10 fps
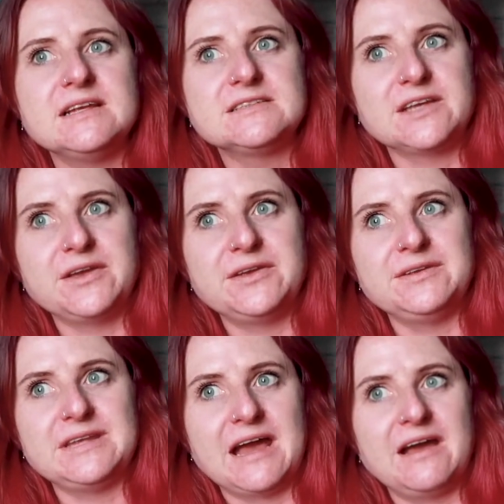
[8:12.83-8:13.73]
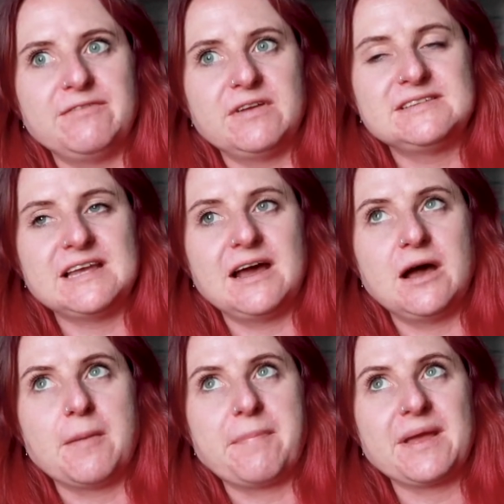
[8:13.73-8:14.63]
So yeah, I've set
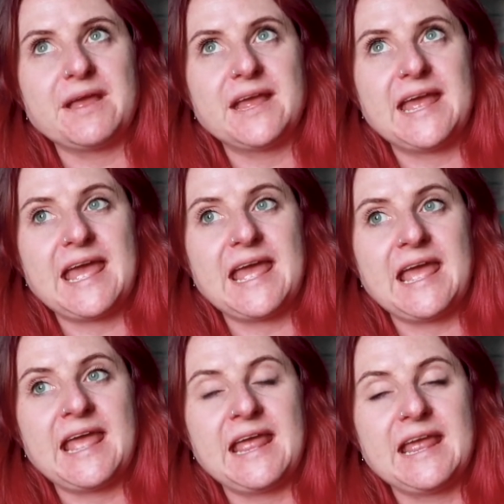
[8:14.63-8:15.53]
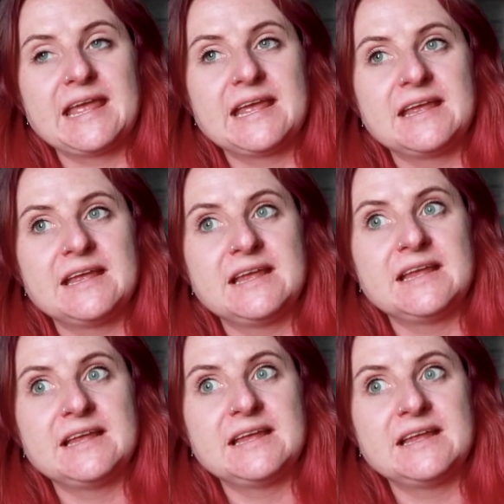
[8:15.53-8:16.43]
up a
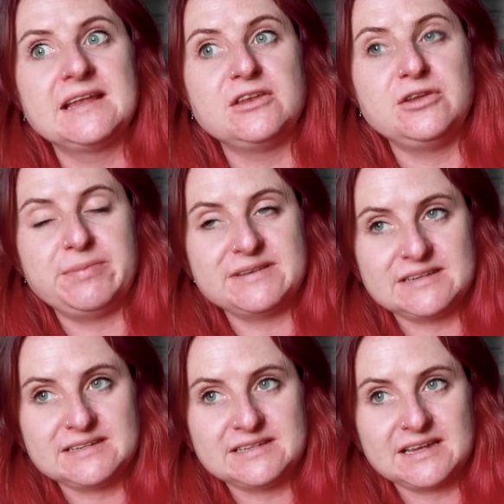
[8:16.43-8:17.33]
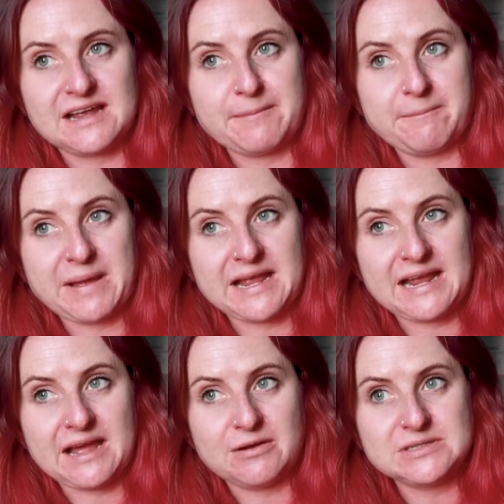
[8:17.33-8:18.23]
new business bank
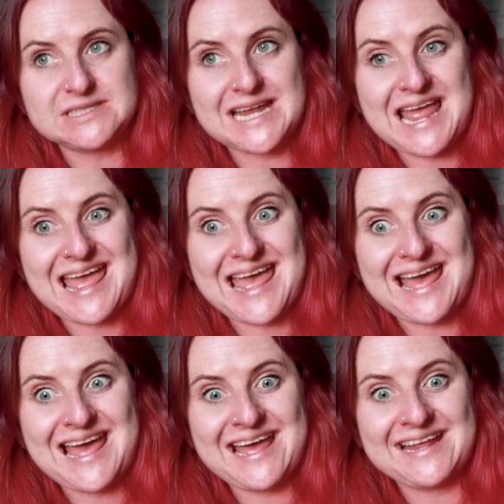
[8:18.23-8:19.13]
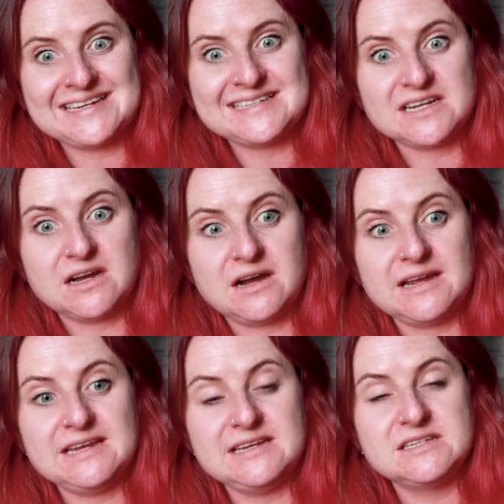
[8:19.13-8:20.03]
account. And
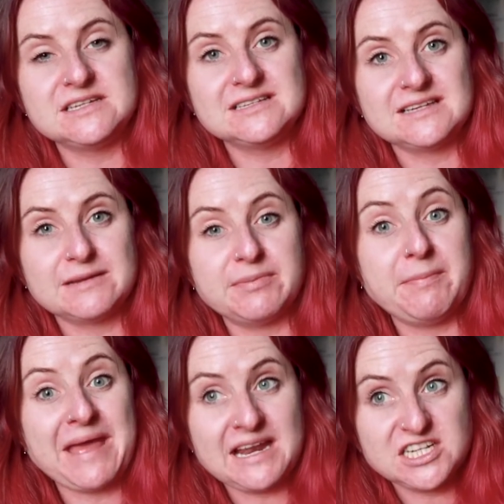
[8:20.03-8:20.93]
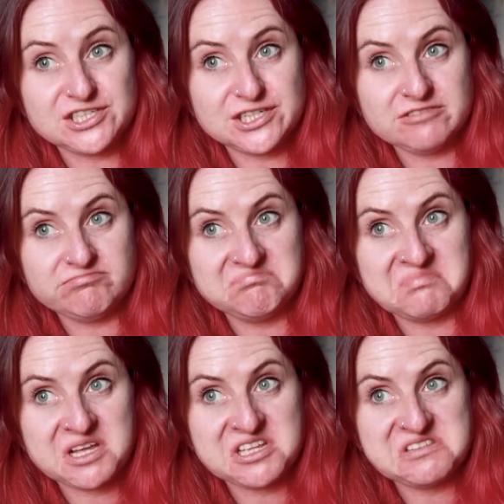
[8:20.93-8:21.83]
I need to set up a pension
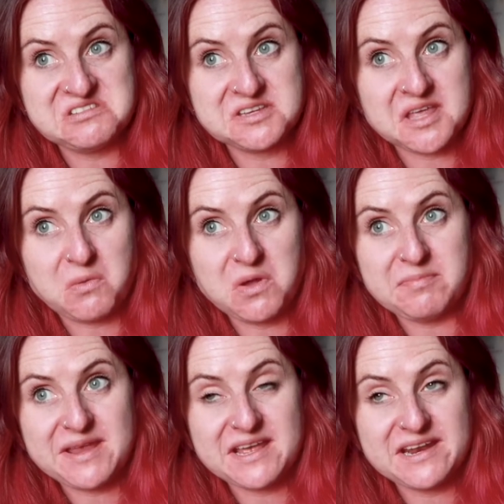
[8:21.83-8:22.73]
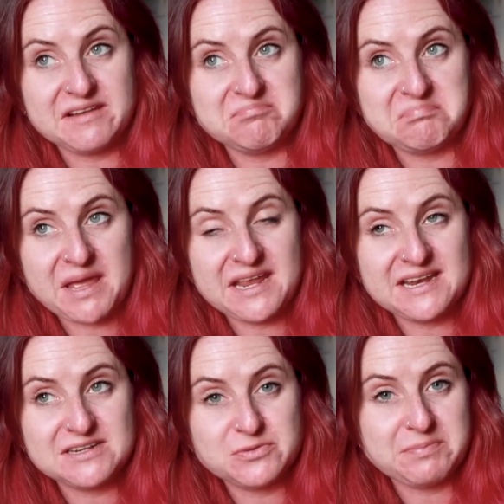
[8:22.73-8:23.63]
because I won't be getting
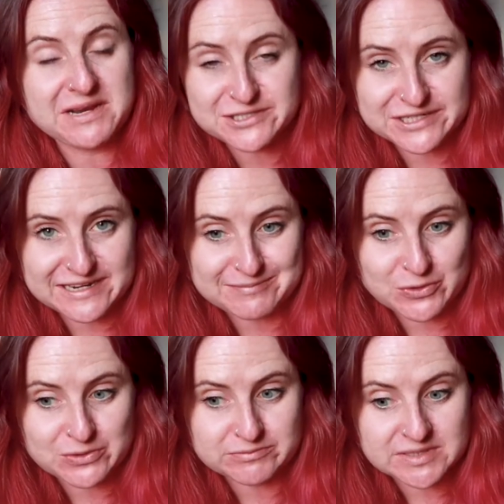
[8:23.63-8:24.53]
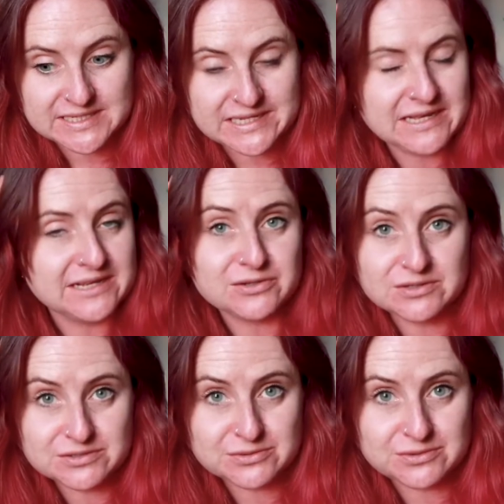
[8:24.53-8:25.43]
paid into a pension anymore. Got
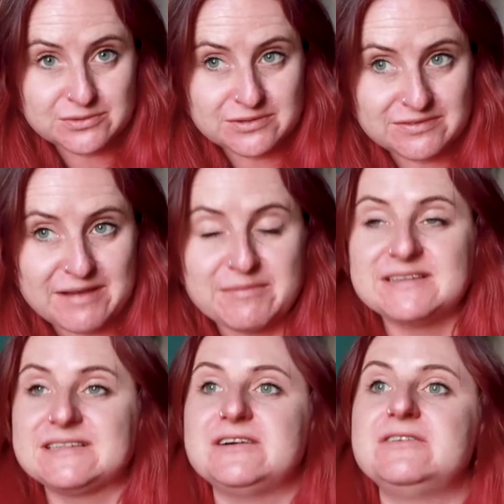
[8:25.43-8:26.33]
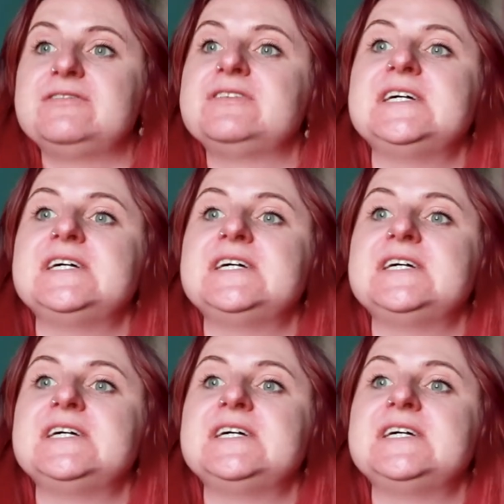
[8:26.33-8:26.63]
to sort all of that myself.